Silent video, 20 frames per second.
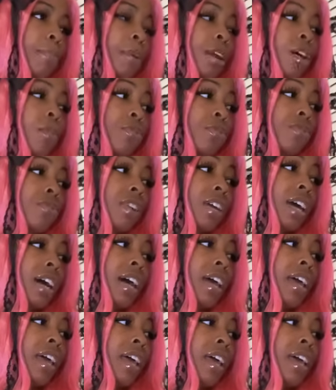but i almost
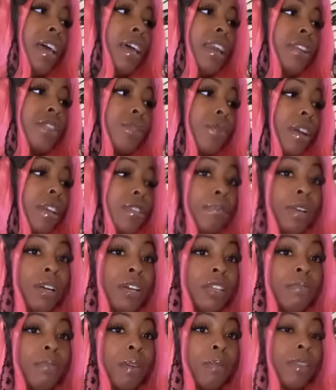forgot and it's crazy
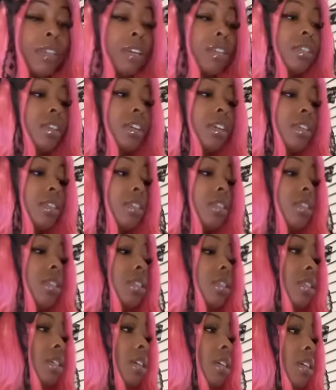because maybe that's
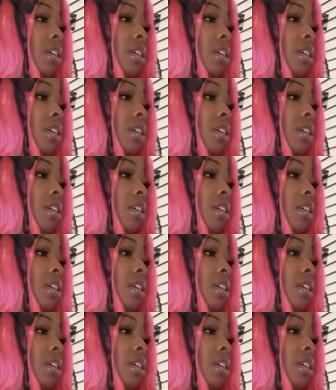just